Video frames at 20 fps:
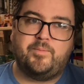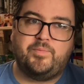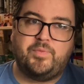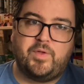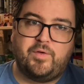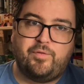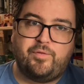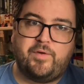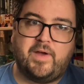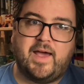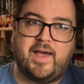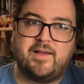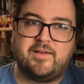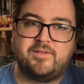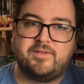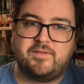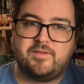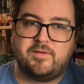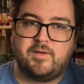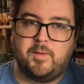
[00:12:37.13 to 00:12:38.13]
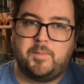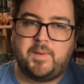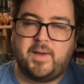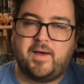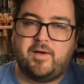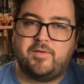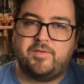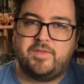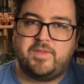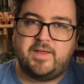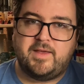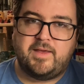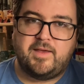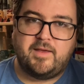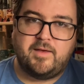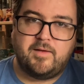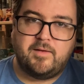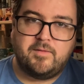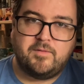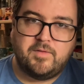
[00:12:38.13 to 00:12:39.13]
Facts about
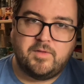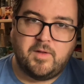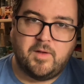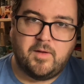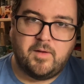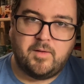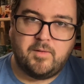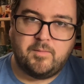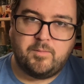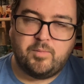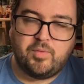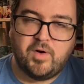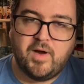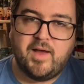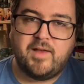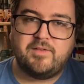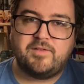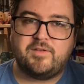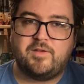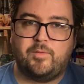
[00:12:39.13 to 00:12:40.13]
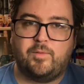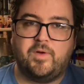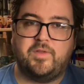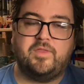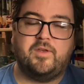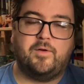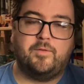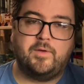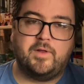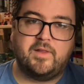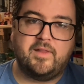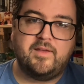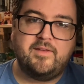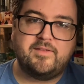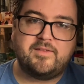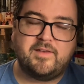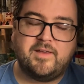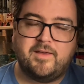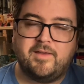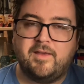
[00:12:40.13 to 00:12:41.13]
the press and what they're
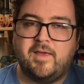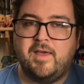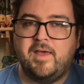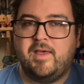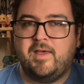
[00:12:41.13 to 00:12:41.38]
releasing,